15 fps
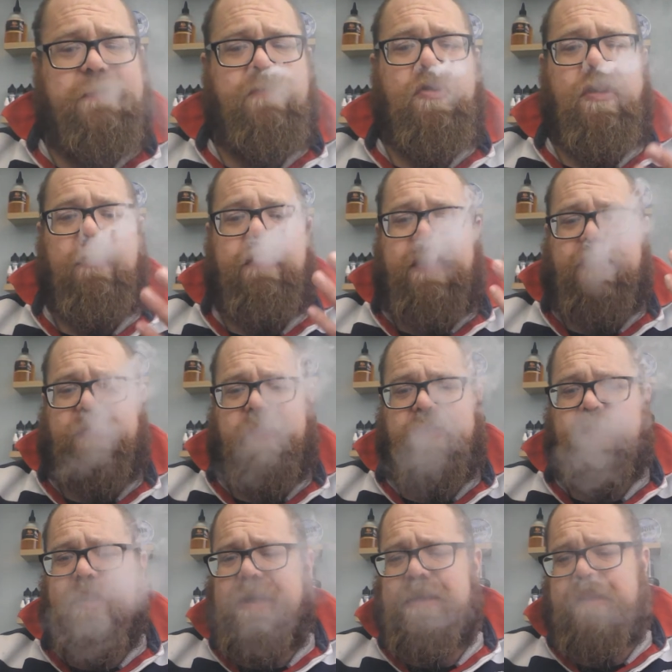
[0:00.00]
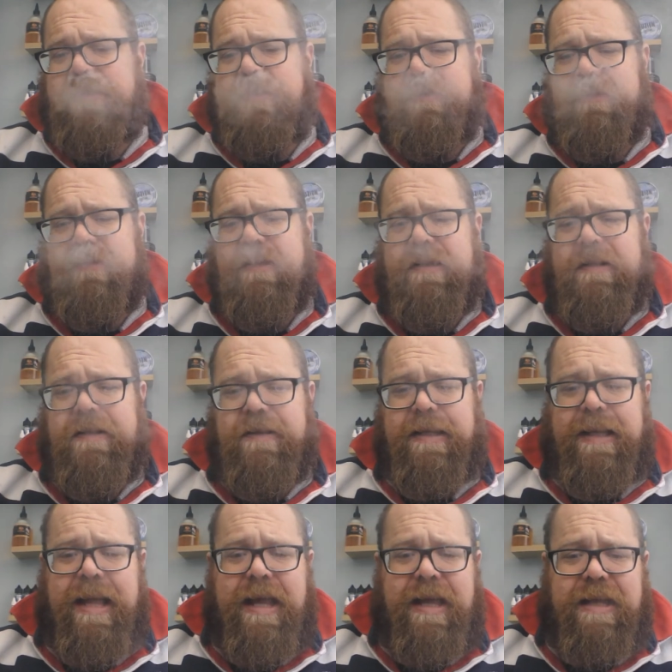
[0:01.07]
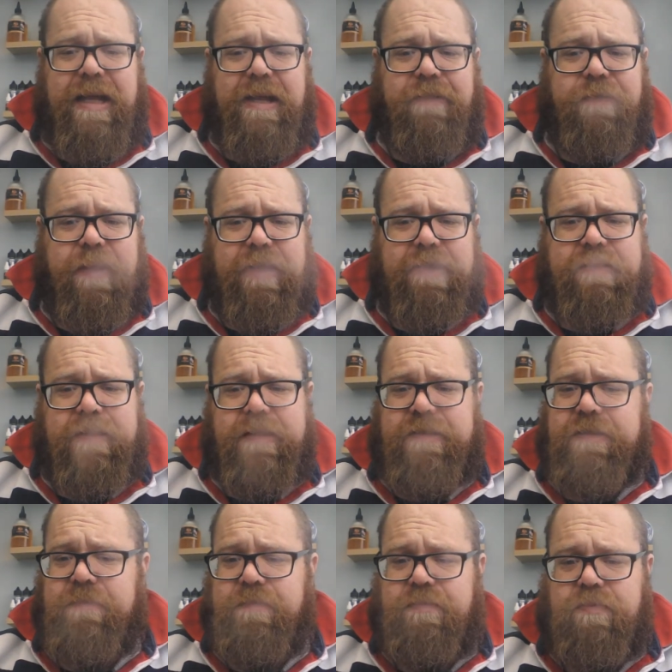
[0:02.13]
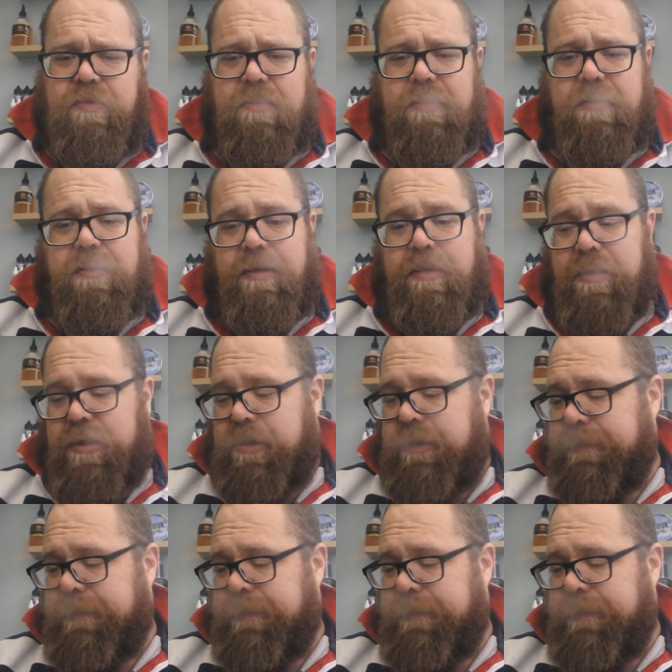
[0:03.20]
Moorish, the sweetness. The K-Li effect. It's, oh.